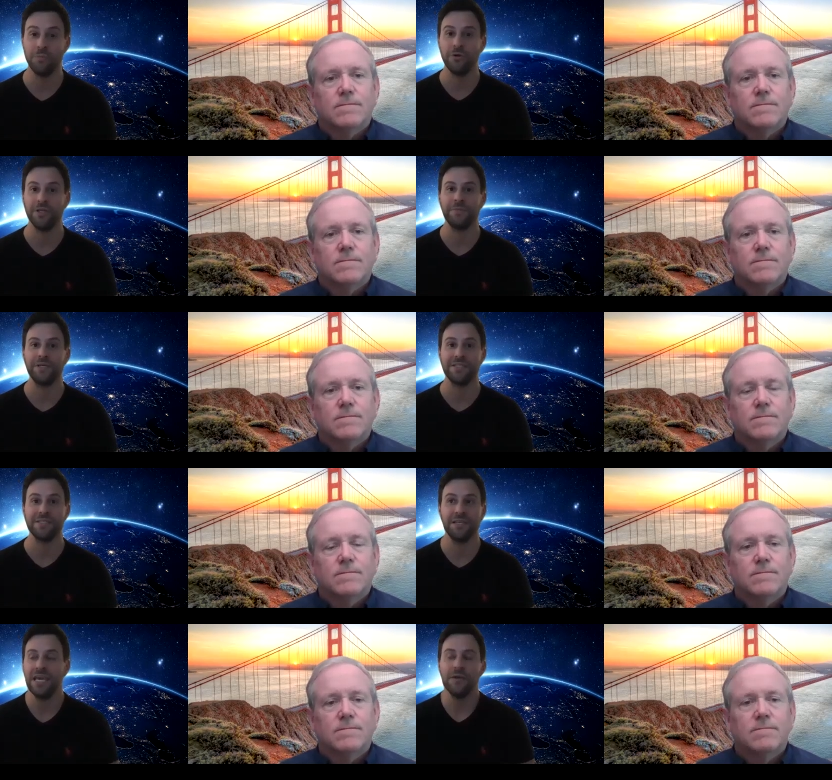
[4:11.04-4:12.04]
Speaker 1: really because it
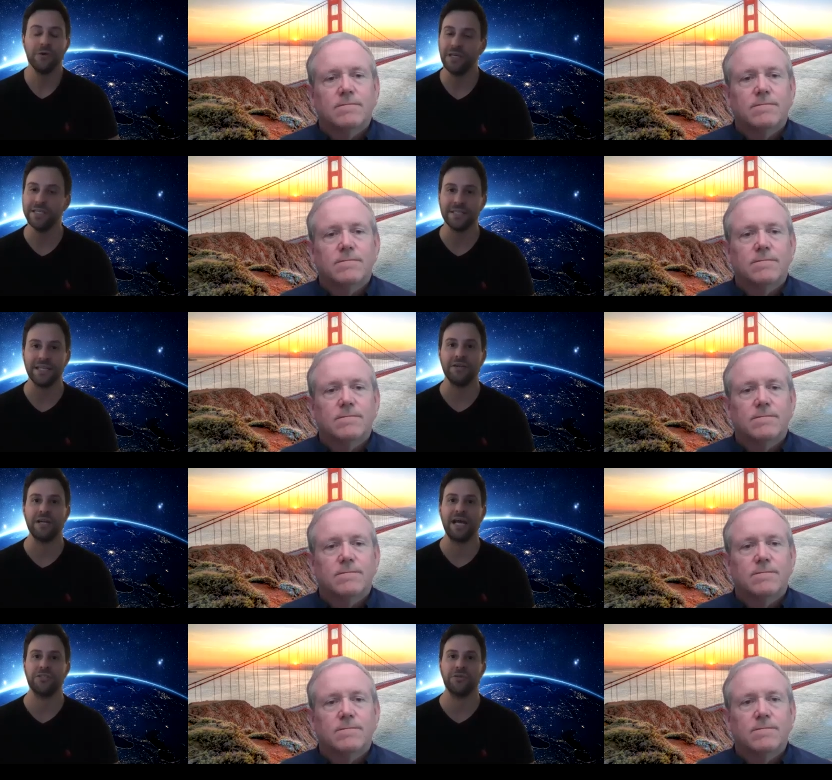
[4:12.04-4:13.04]
really is an
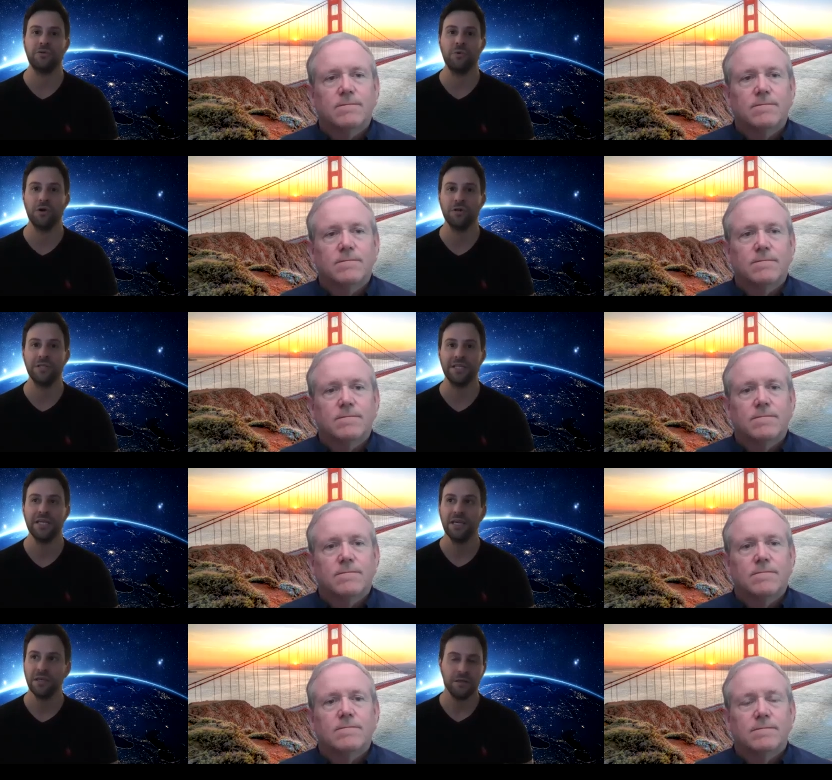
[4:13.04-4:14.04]
international world and
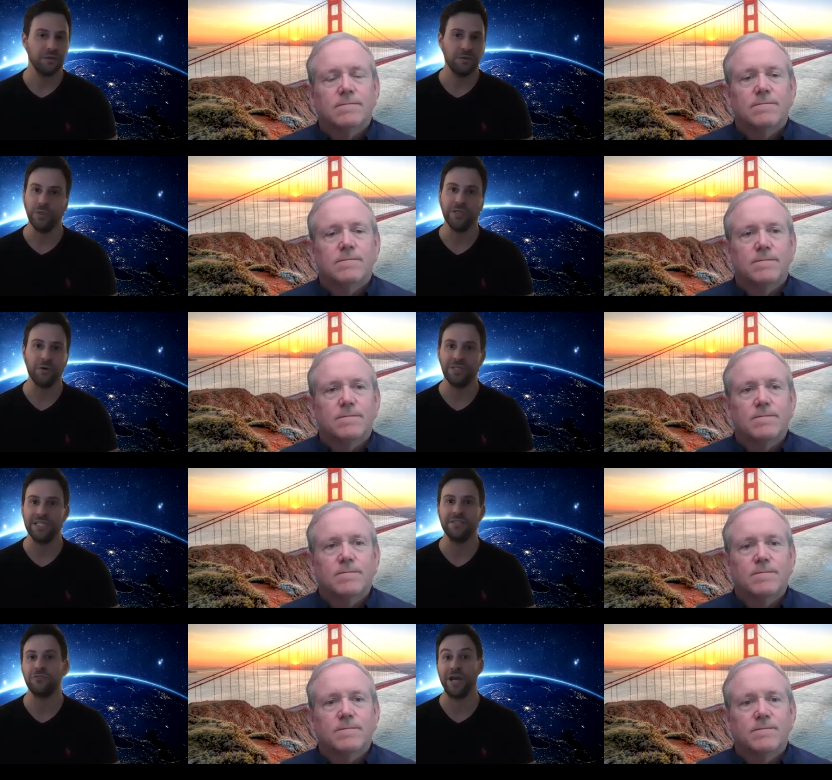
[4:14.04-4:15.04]
we don't need to
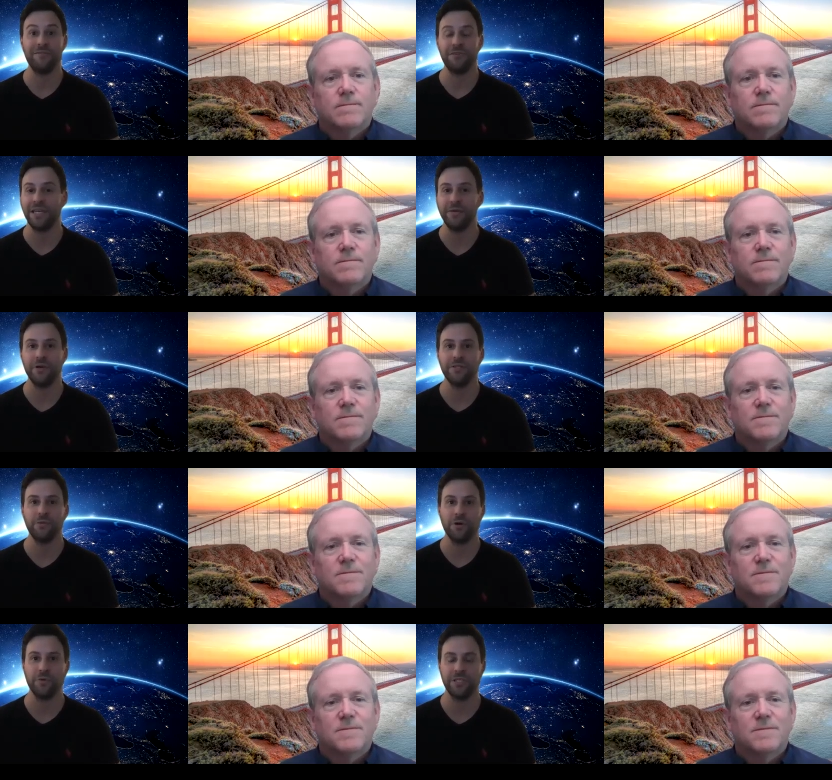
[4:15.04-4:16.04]
travel anywhere to work
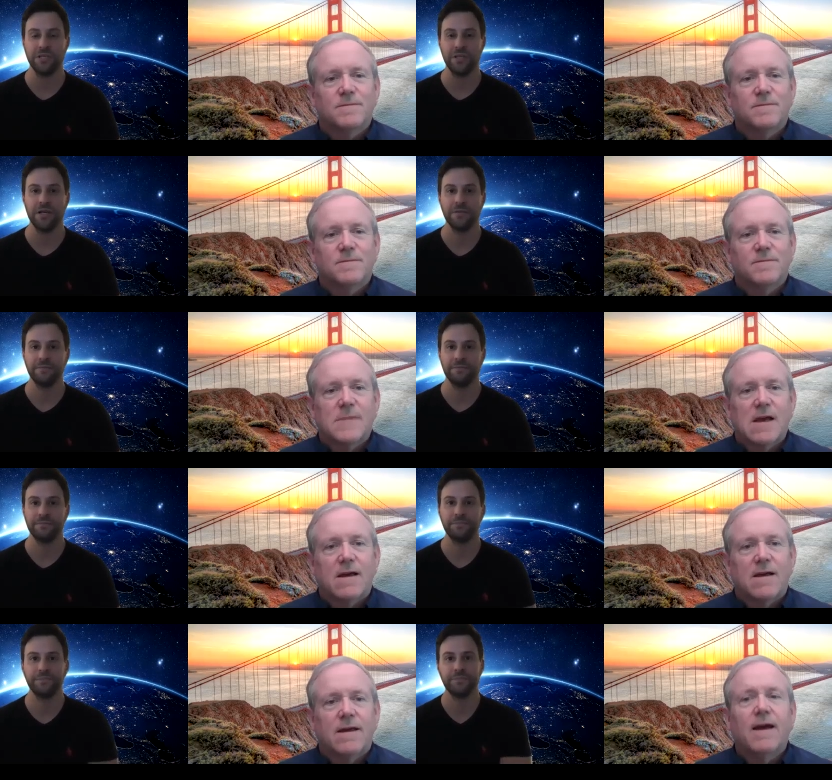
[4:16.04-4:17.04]
with each other
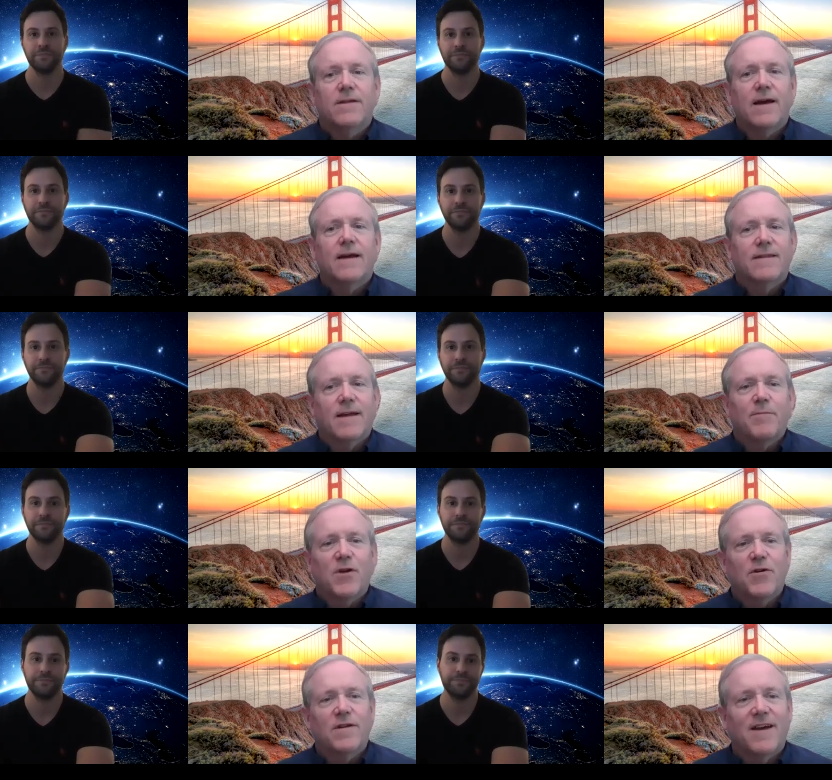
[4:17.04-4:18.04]
Speaker 2: yeah, and I, I'm
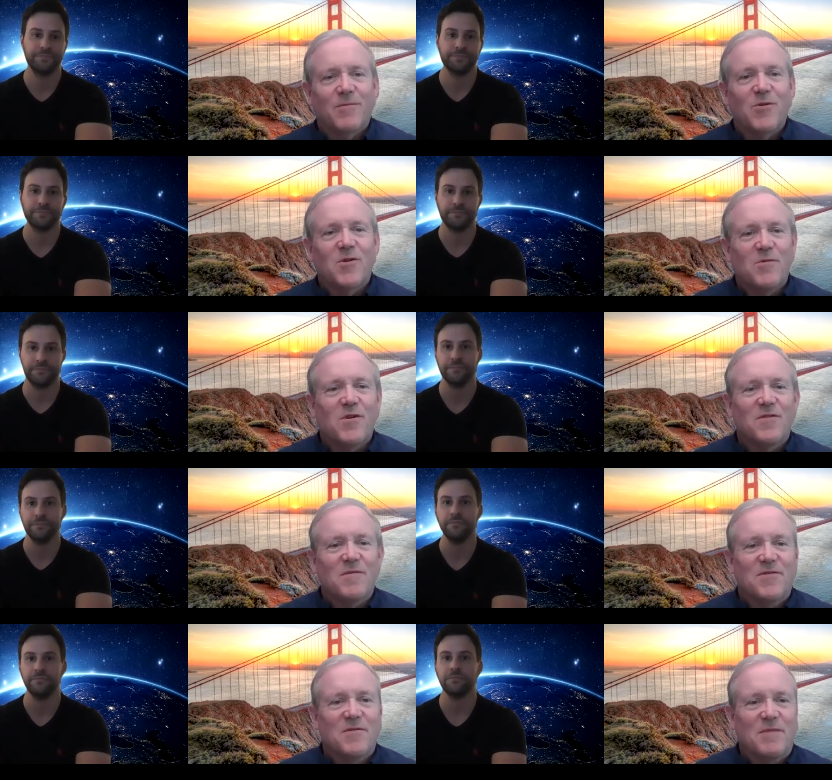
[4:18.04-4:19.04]
hearing that more and more from
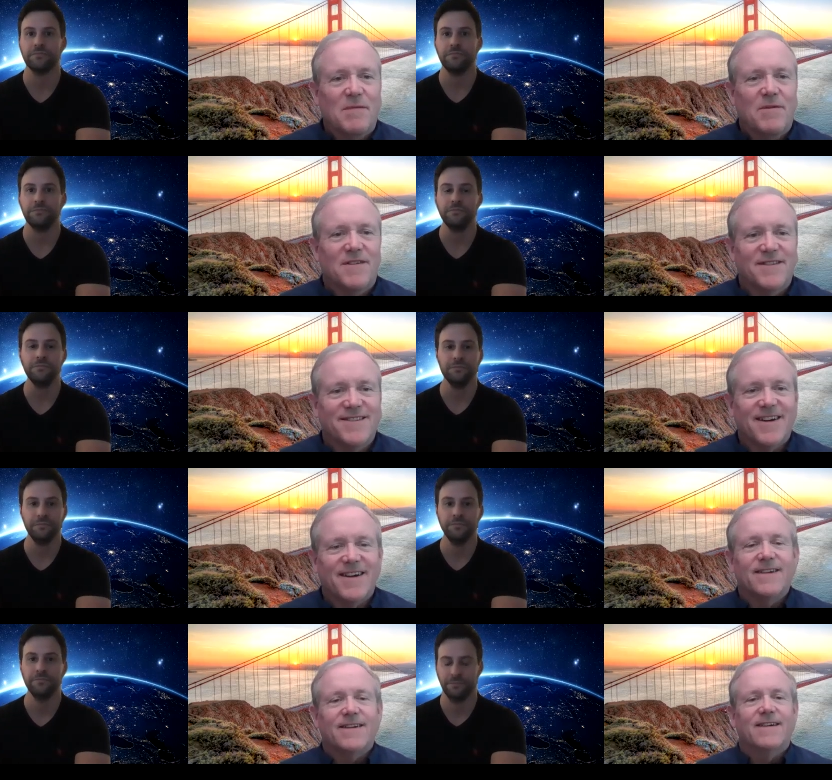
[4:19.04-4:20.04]
different people. Is uh,
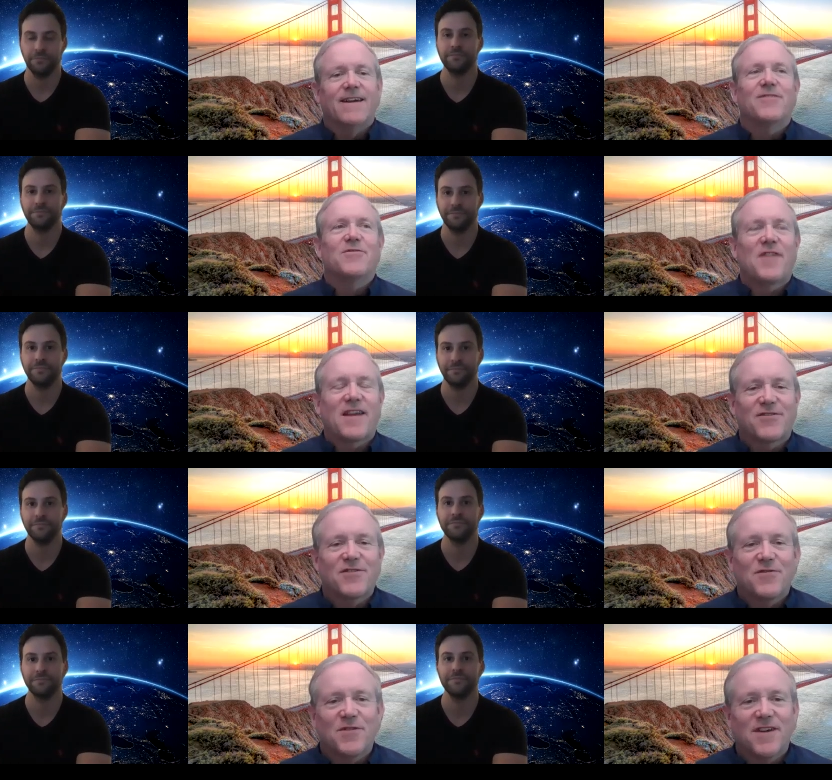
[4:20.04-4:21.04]
I, I don't know if that's
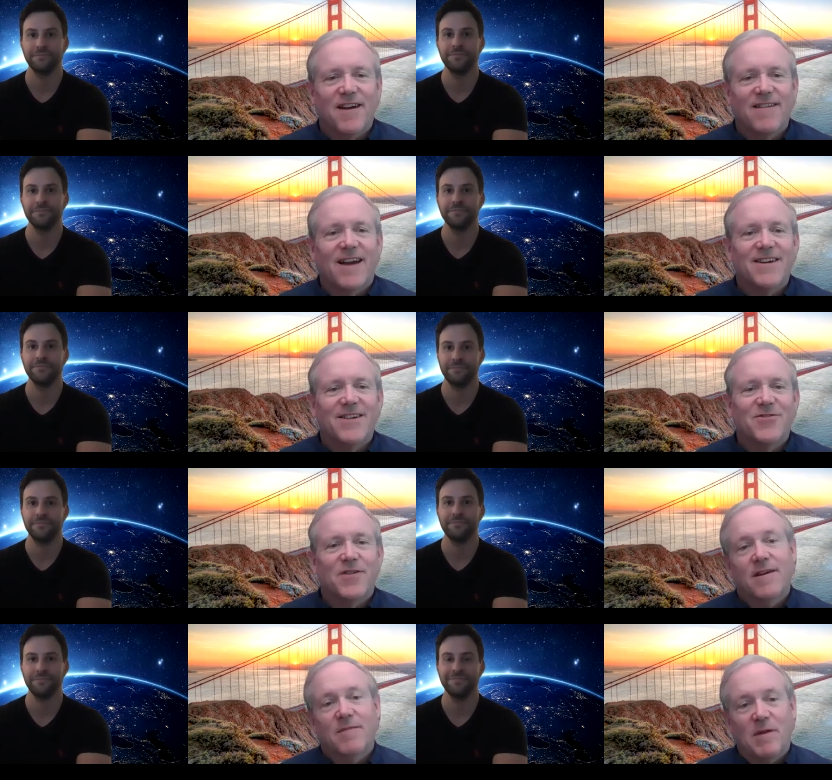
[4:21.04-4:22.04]
good for the airline industry.
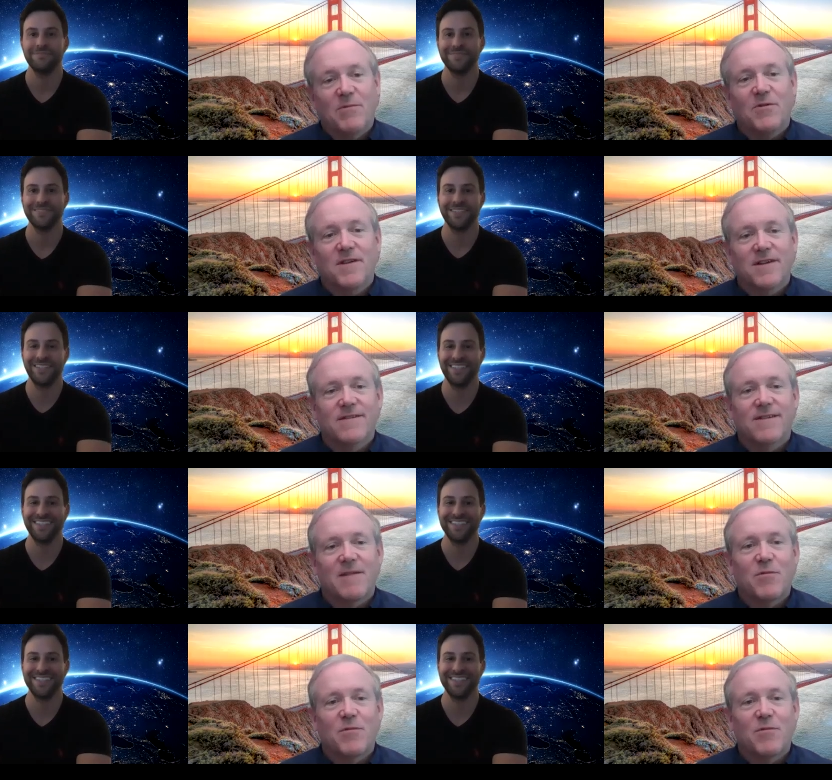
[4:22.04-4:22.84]
I think people are going to take